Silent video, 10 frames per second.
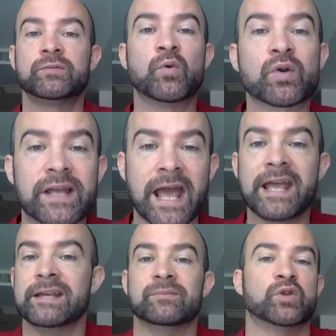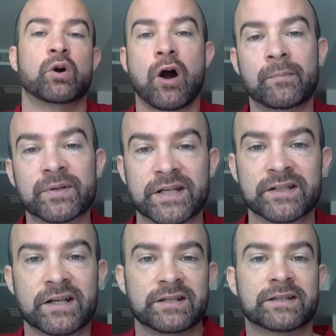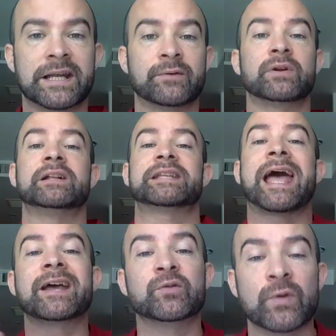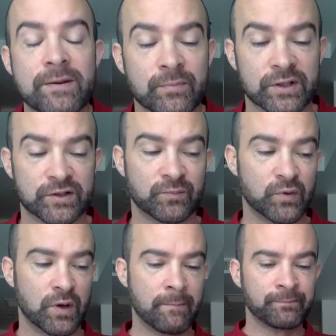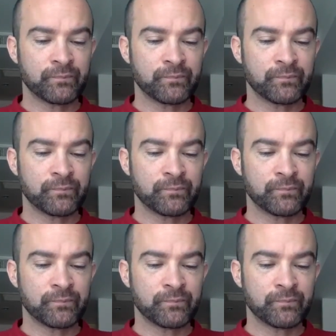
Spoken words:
more games or competitions than anyone else and win much more.